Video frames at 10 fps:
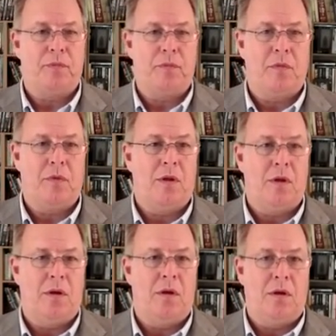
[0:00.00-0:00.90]

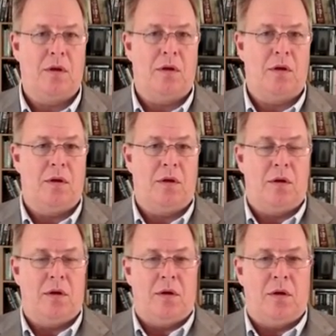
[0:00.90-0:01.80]

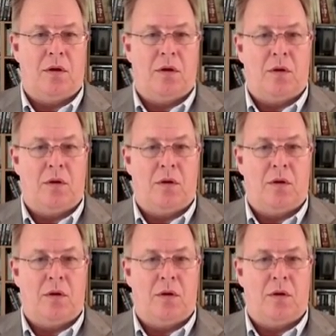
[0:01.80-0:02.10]
Nobody speaks.